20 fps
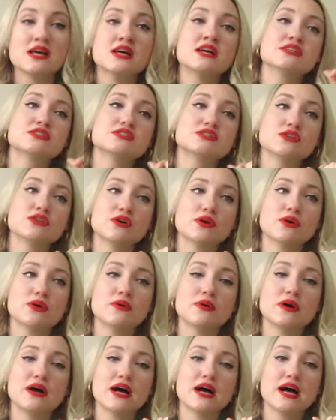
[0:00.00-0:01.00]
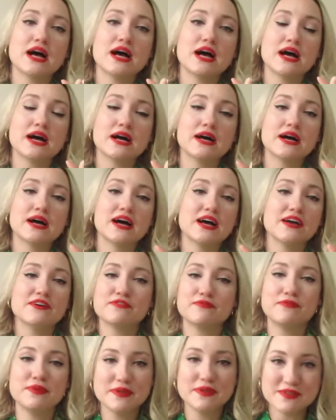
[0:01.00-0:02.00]
So
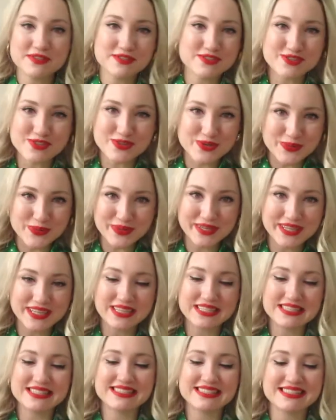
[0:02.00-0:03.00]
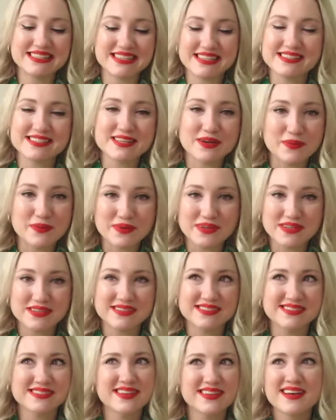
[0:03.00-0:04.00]
I've been sewing since I
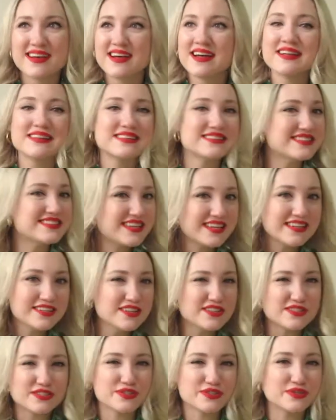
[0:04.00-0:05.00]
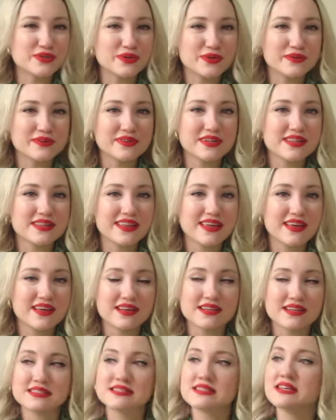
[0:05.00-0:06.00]
was 10 years old, I
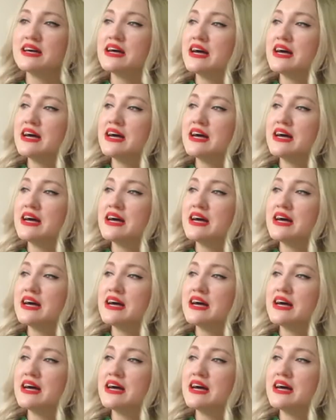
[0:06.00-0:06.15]
guess.